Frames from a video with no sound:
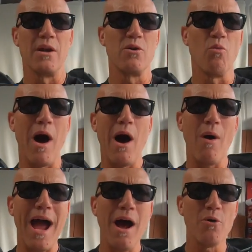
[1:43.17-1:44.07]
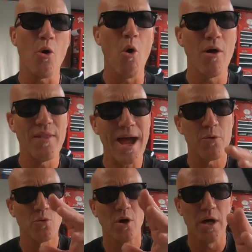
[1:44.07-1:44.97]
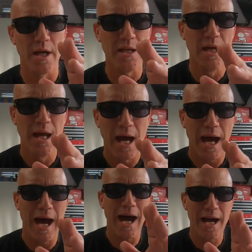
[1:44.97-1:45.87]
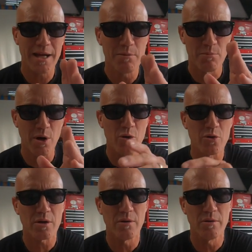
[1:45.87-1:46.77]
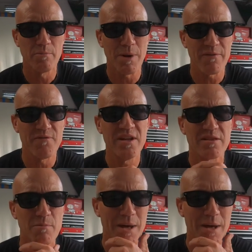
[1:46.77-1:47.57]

and while out on that run, I broke my fifth